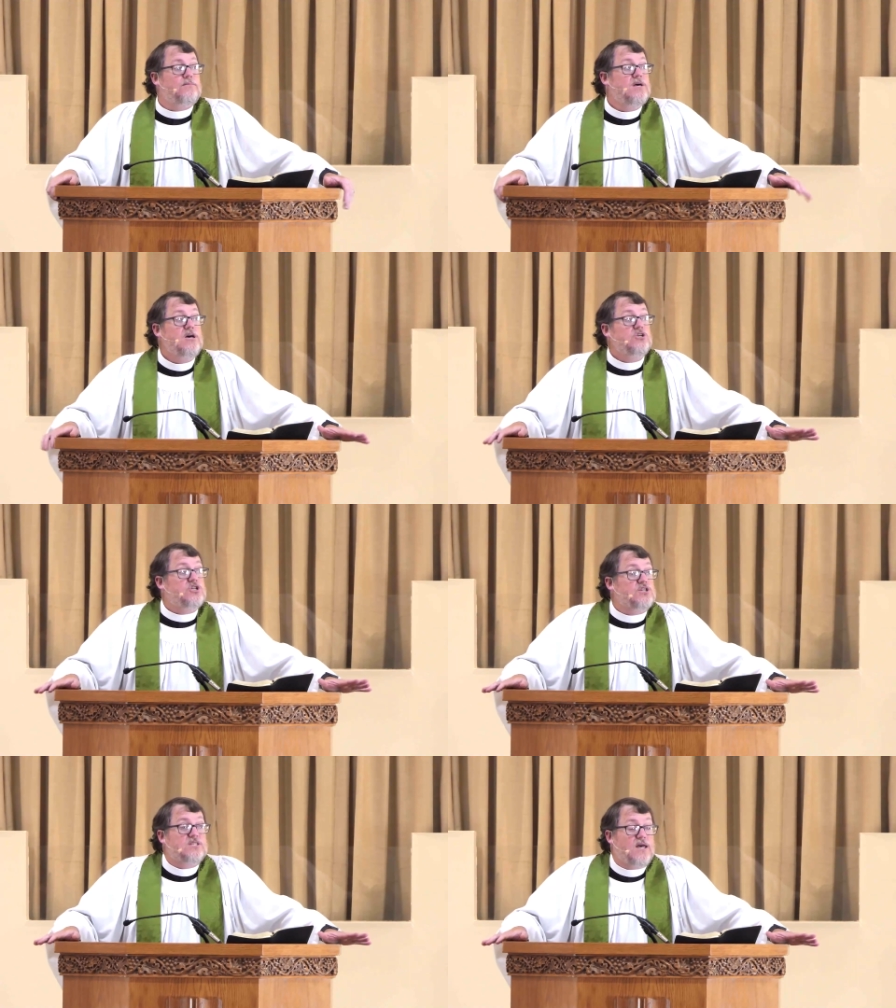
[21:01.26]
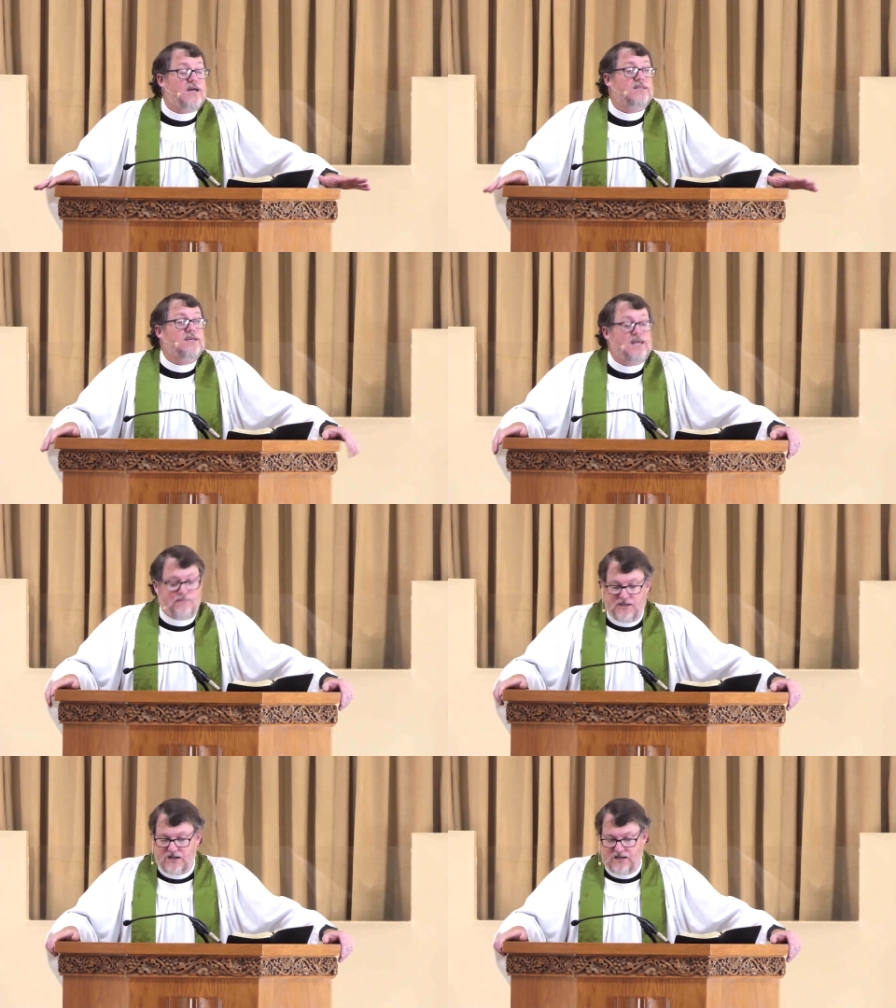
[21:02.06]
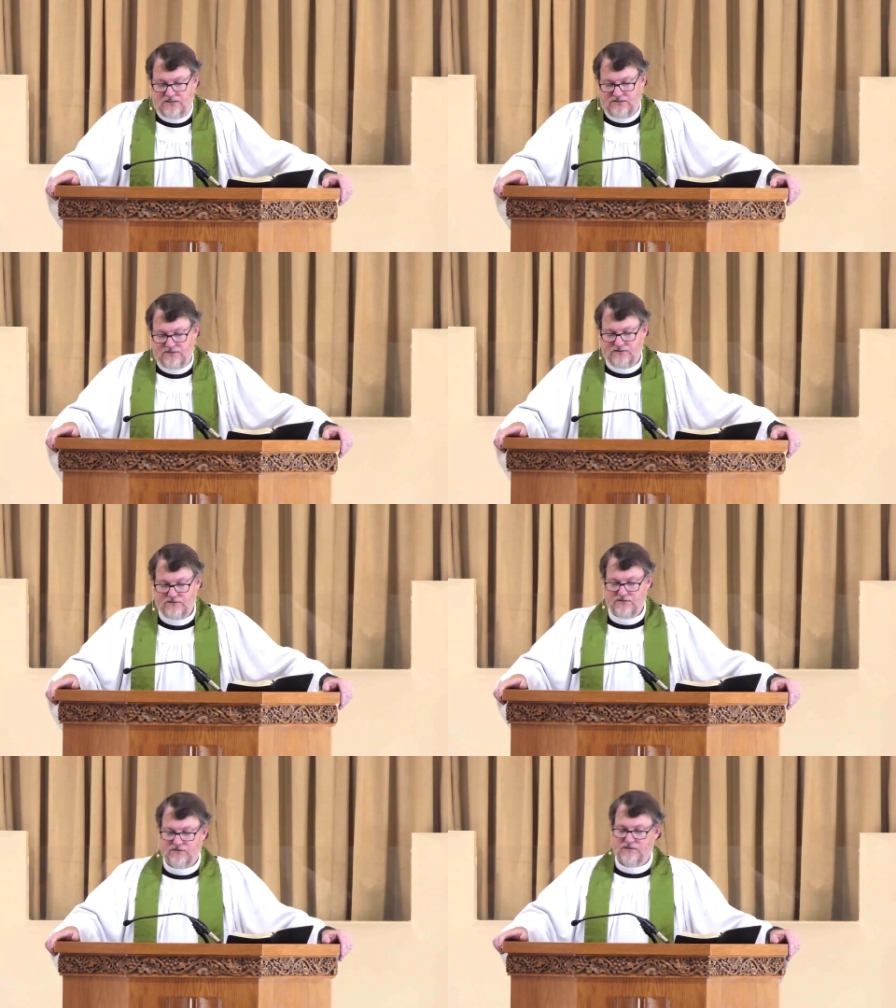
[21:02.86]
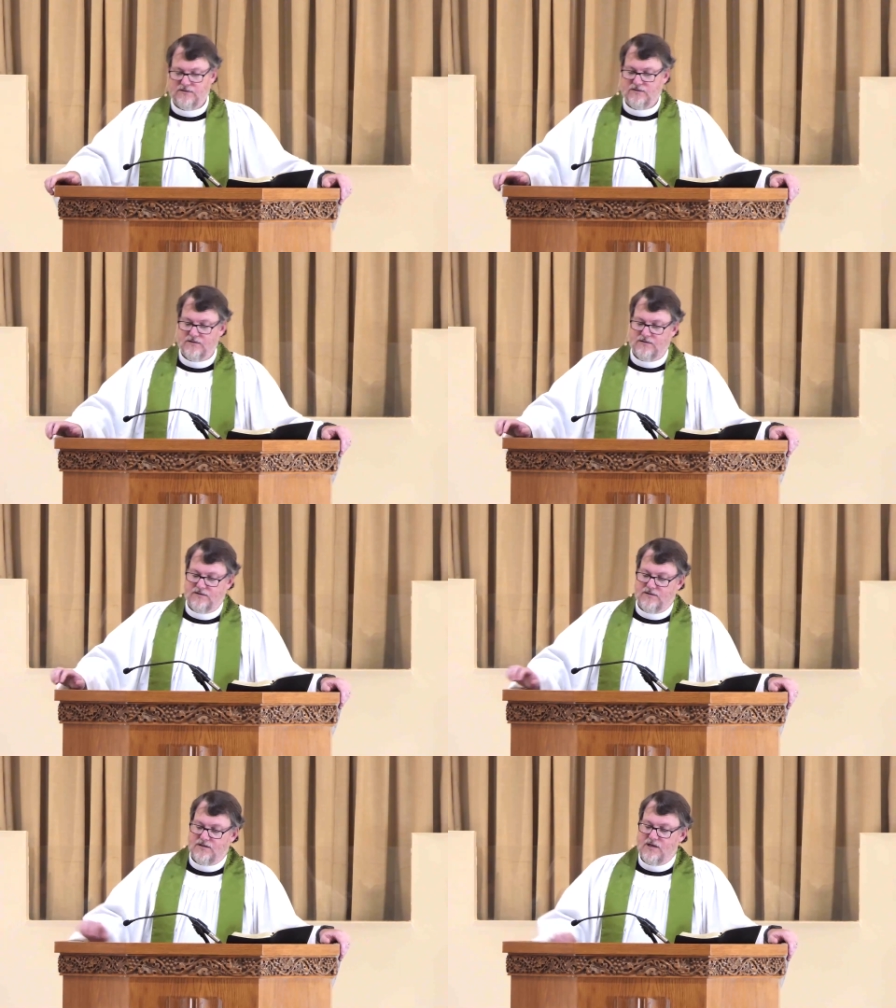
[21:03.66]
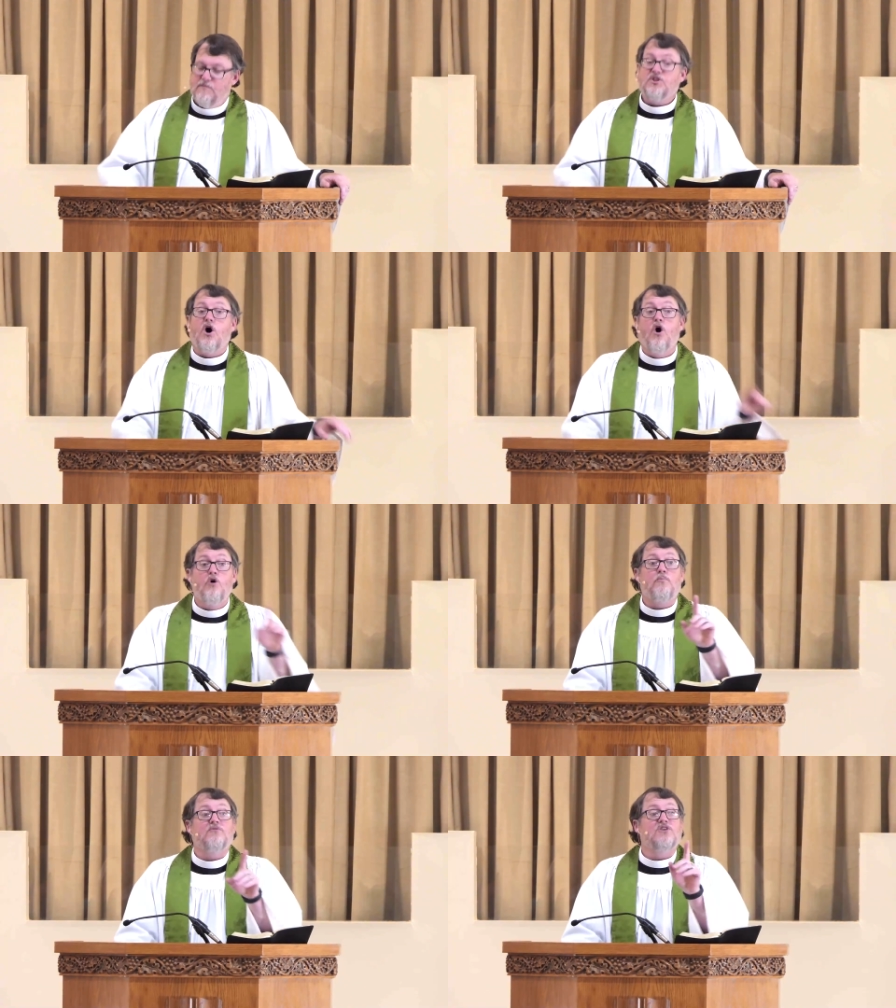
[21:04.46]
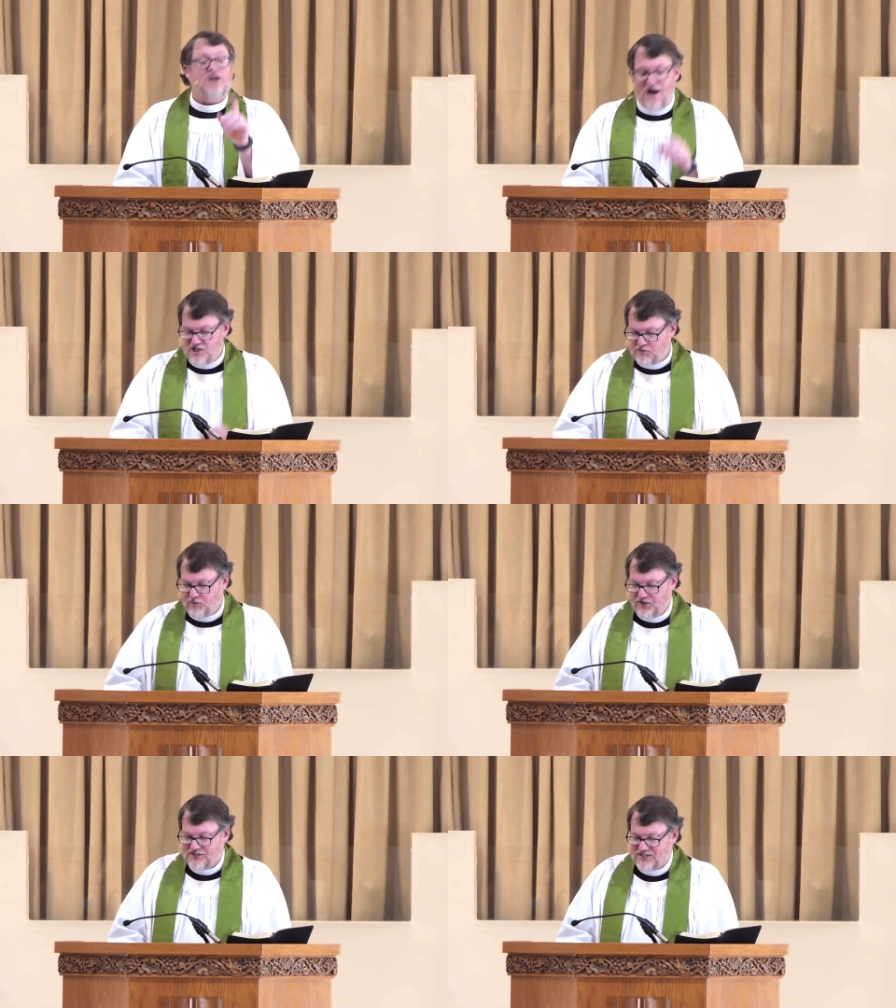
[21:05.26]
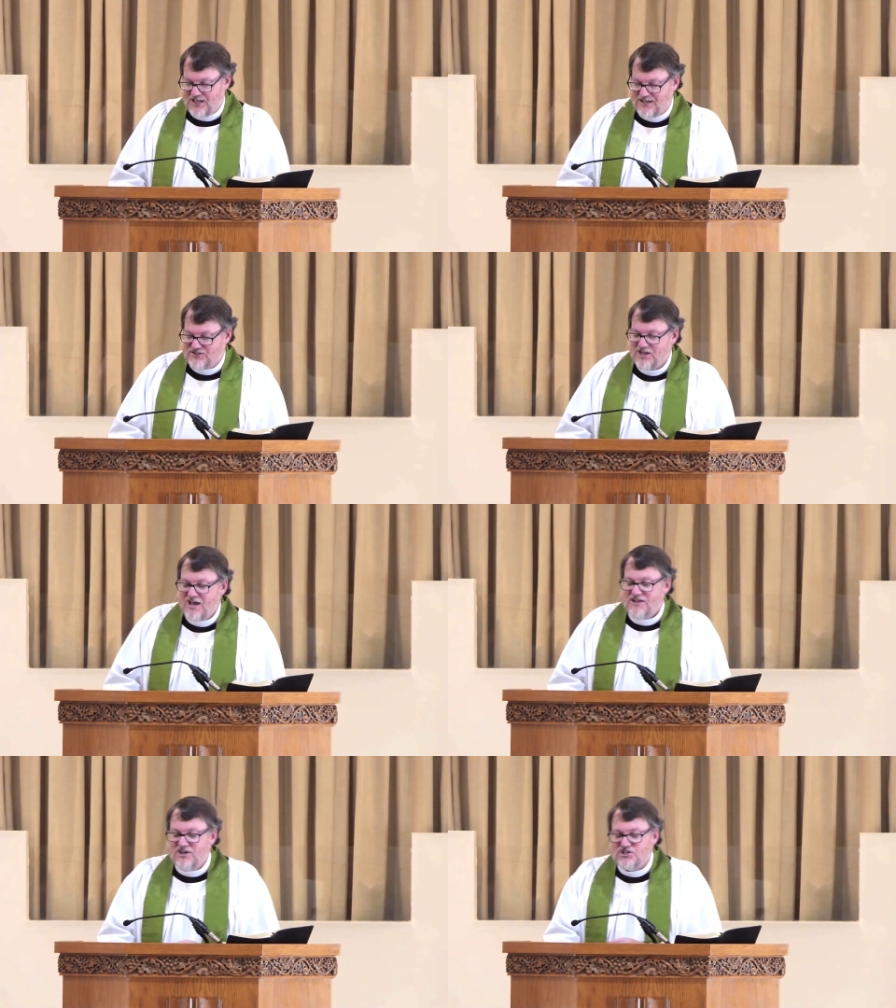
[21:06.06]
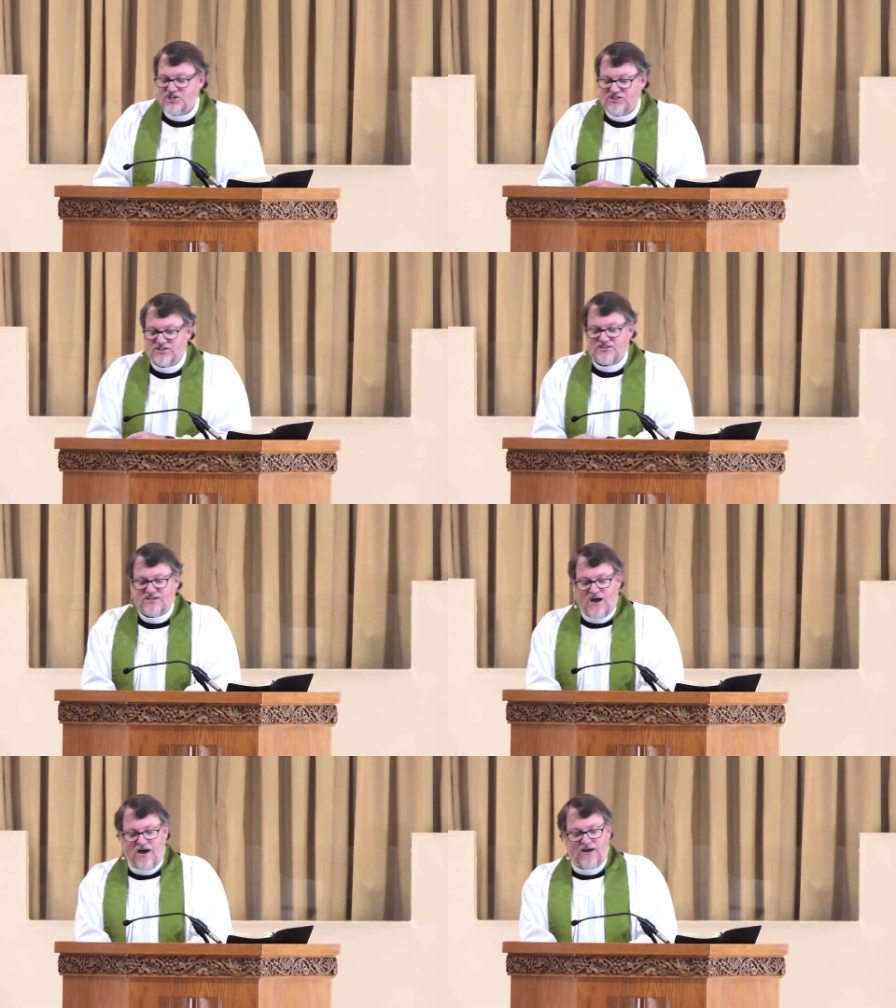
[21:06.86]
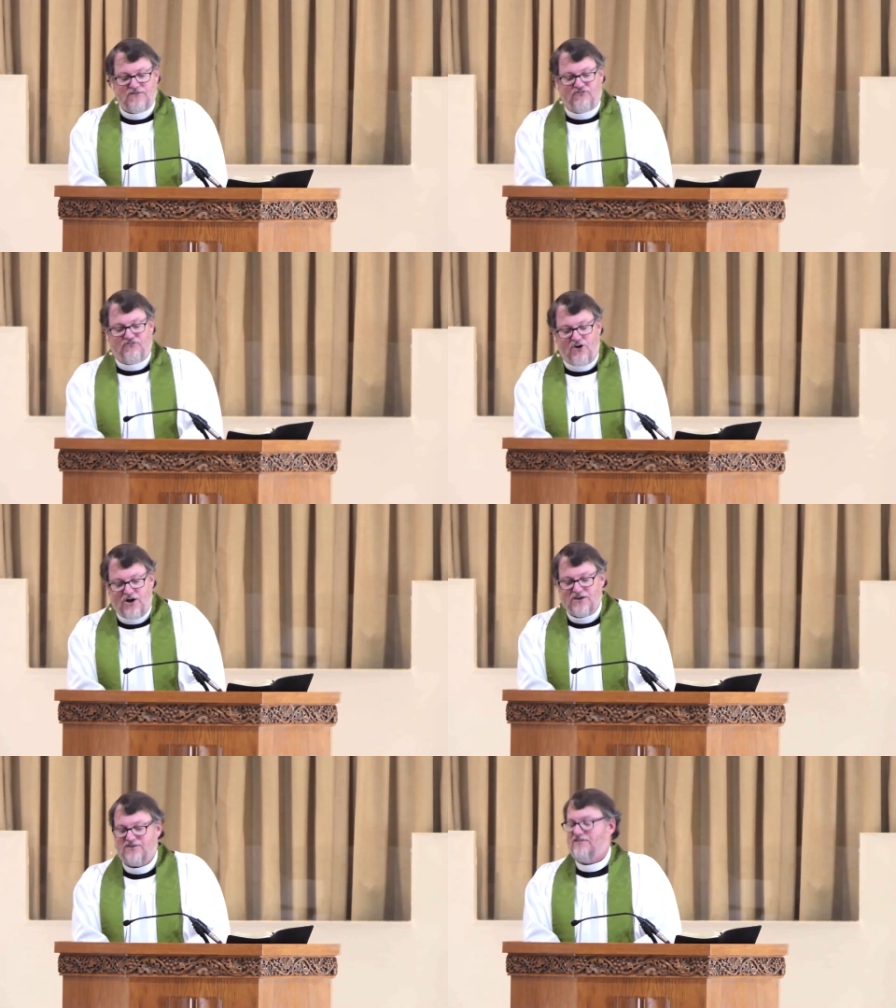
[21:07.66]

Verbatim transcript: just like the Gibeonites. But the hope of the gospel is this, that just as God fought